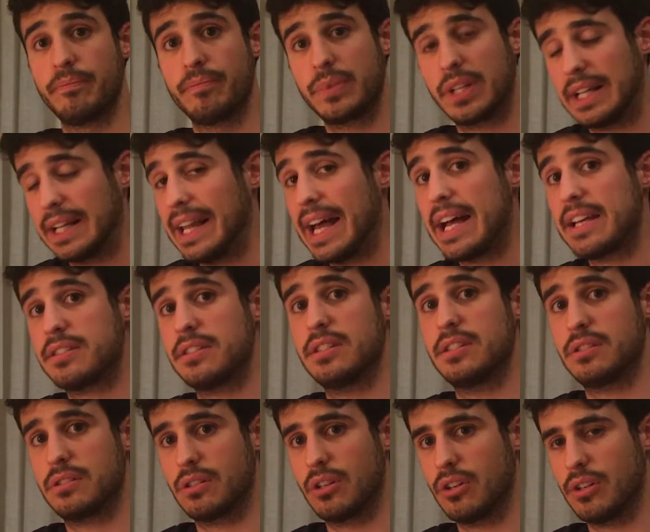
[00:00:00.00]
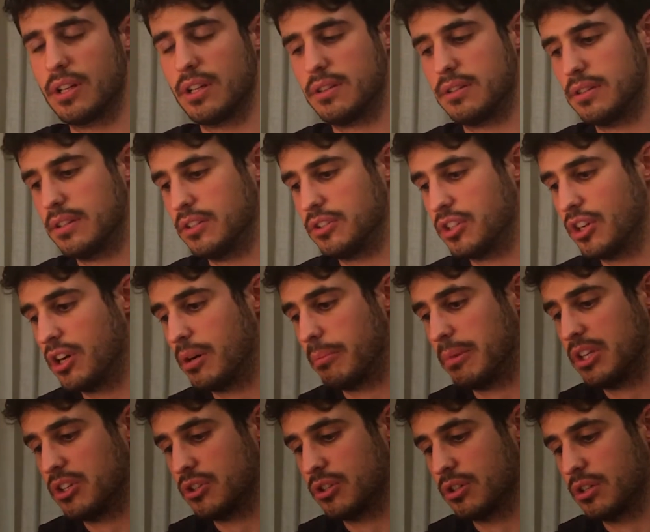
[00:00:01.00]
class is gonna
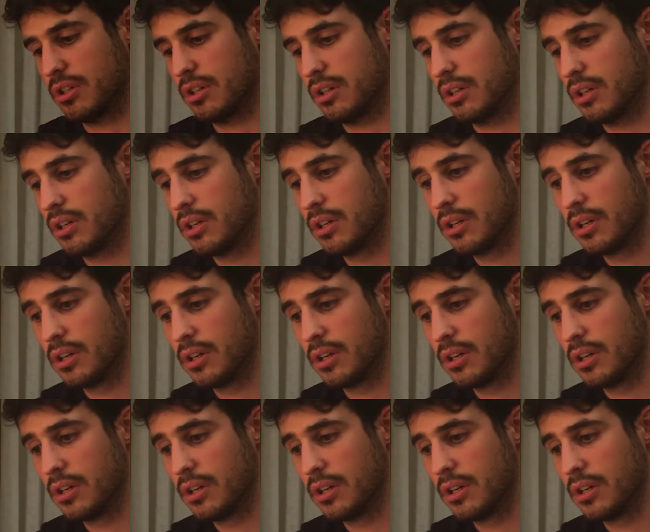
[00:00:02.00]
determine your